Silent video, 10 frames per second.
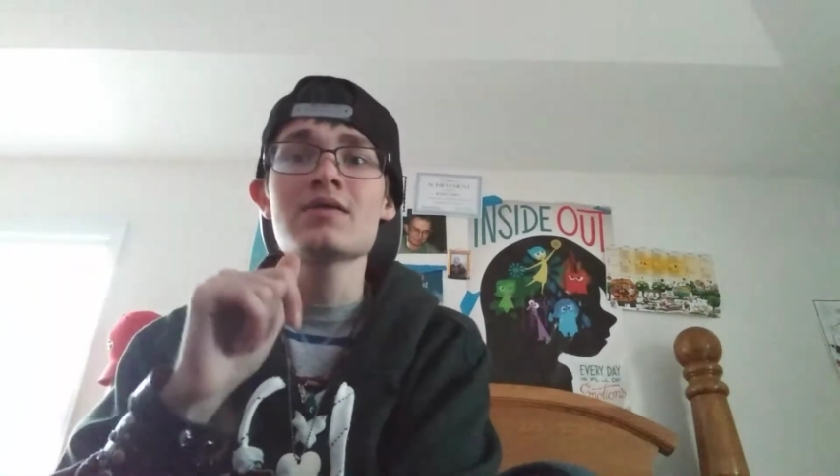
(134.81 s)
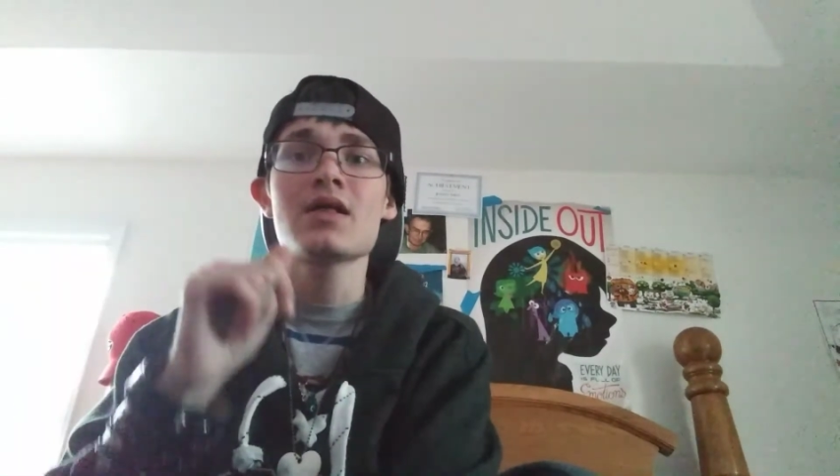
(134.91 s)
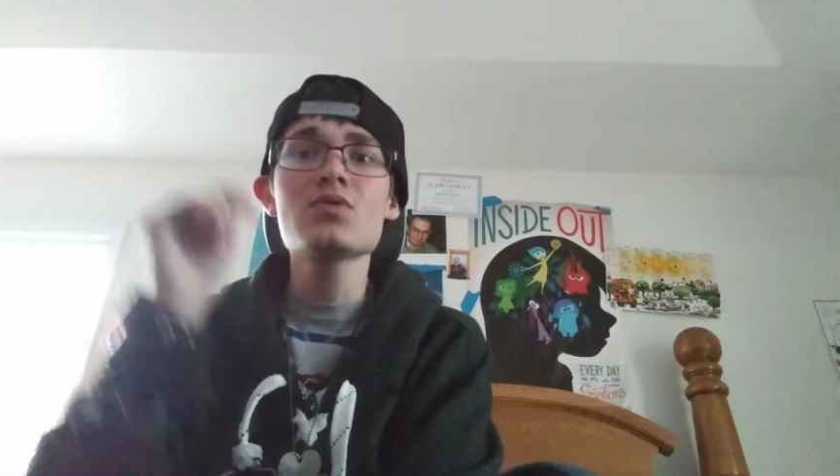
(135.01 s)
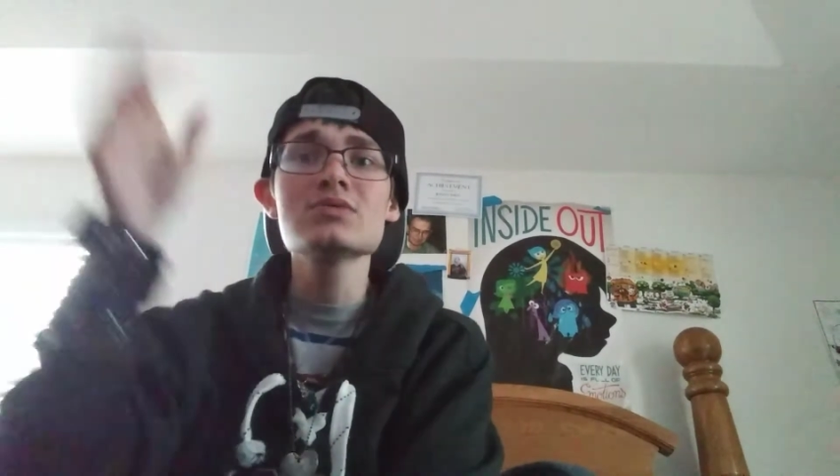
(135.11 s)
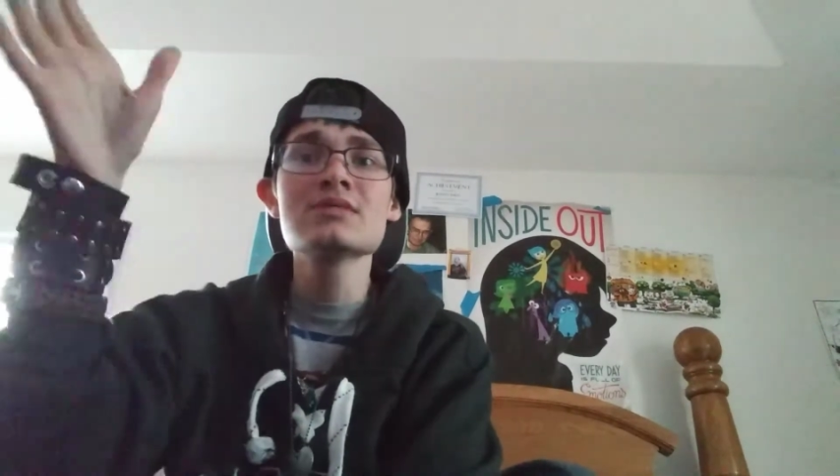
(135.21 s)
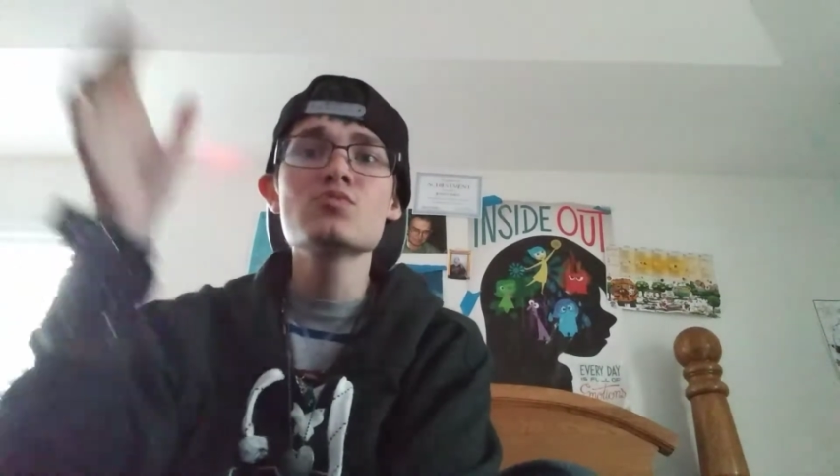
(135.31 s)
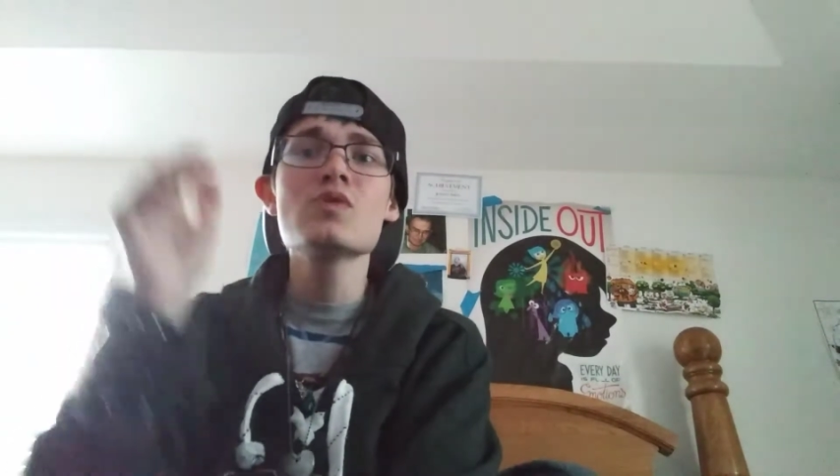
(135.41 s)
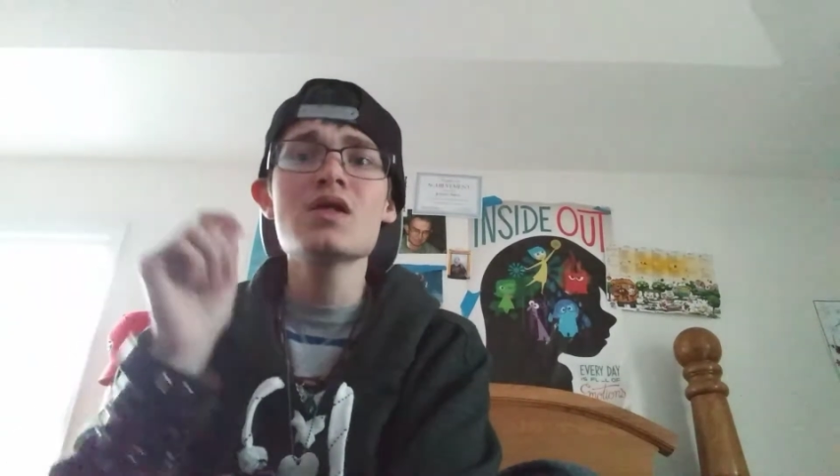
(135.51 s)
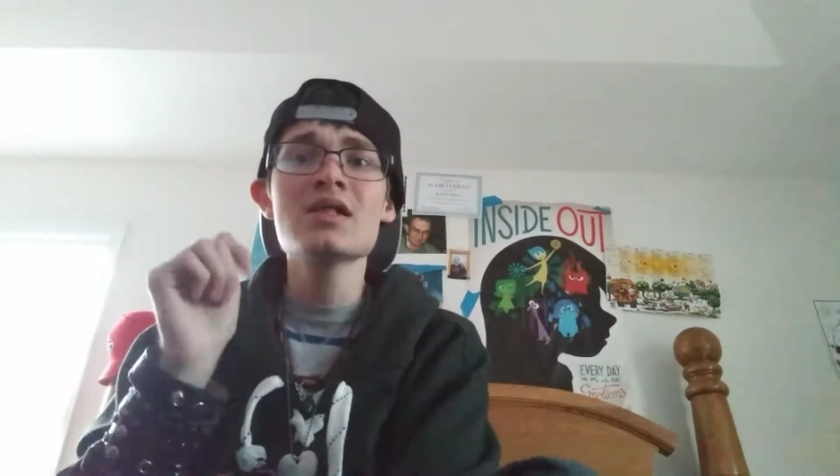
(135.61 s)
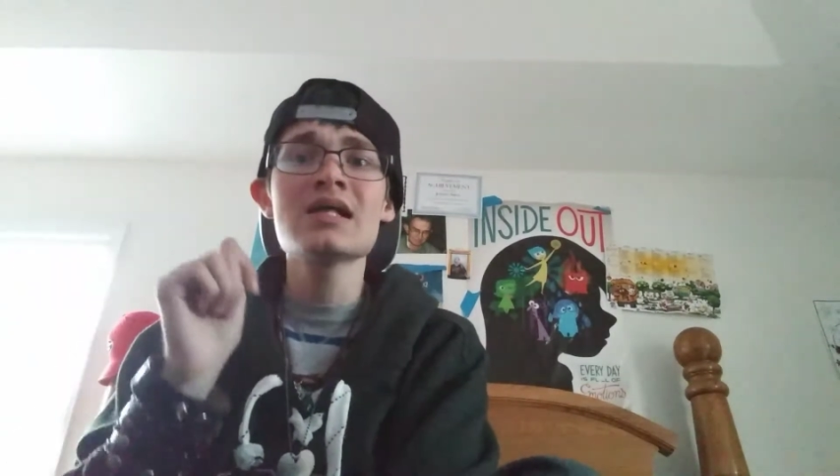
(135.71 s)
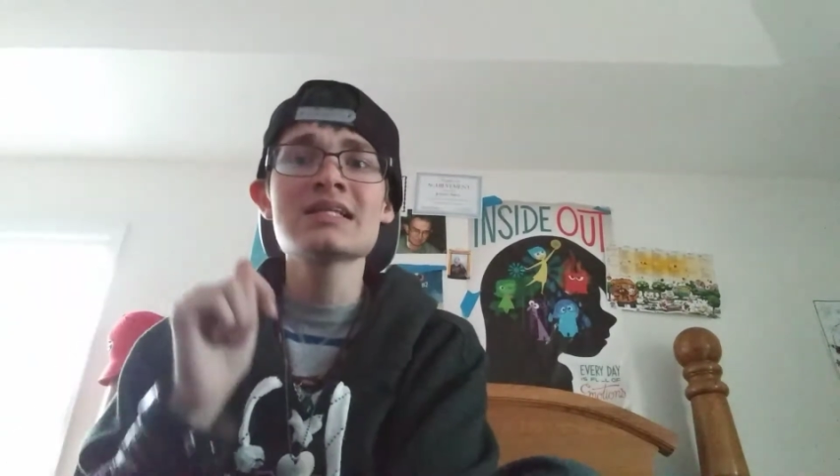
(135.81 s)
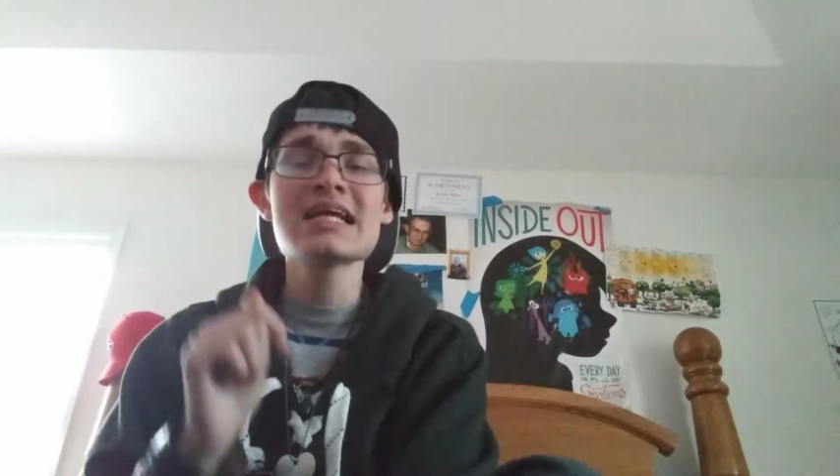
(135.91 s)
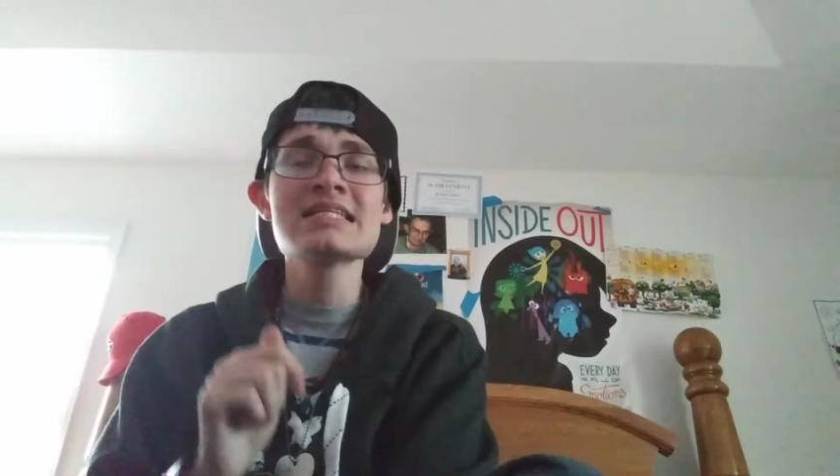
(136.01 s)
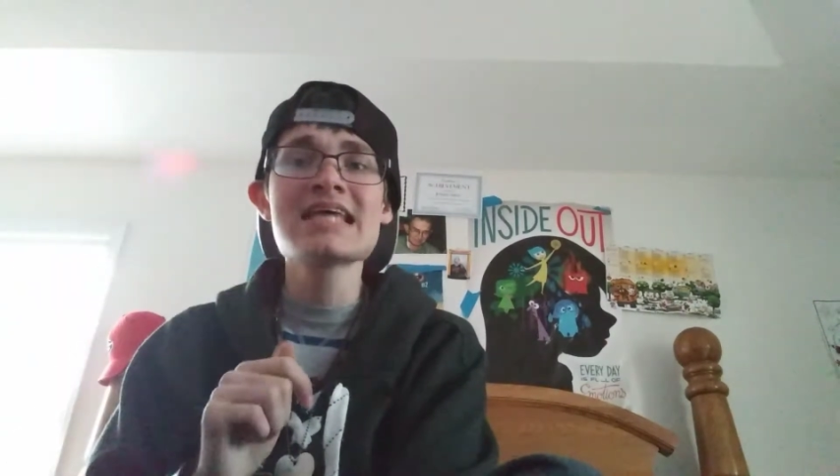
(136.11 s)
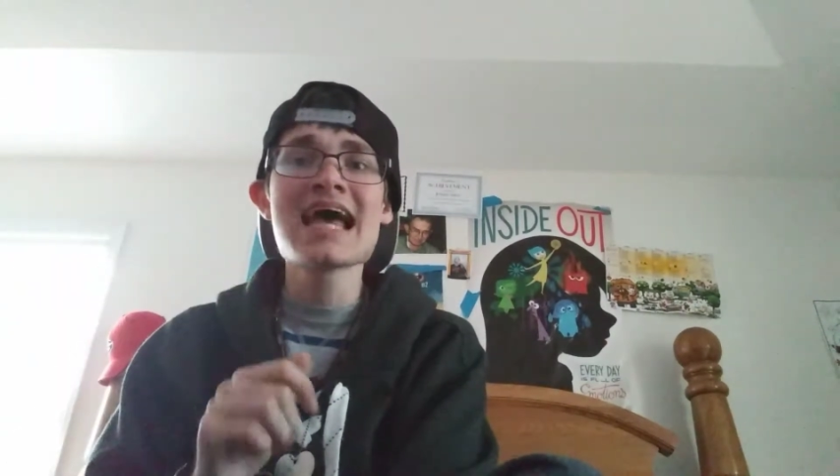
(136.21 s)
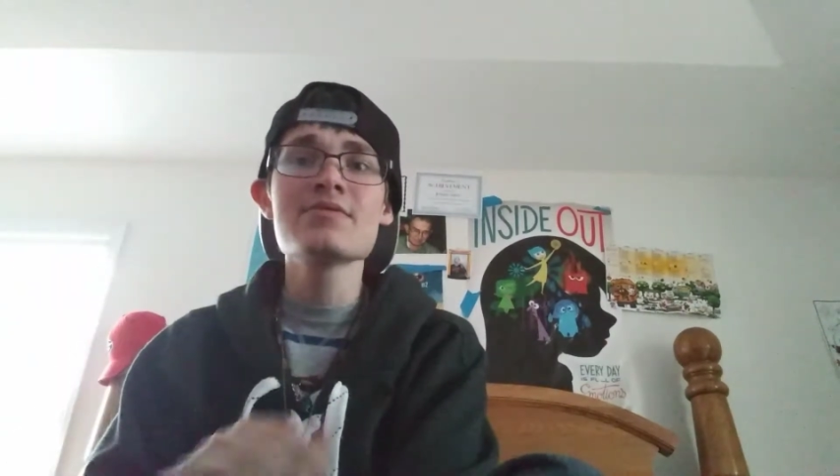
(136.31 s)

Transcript: holes in the wall on the inside,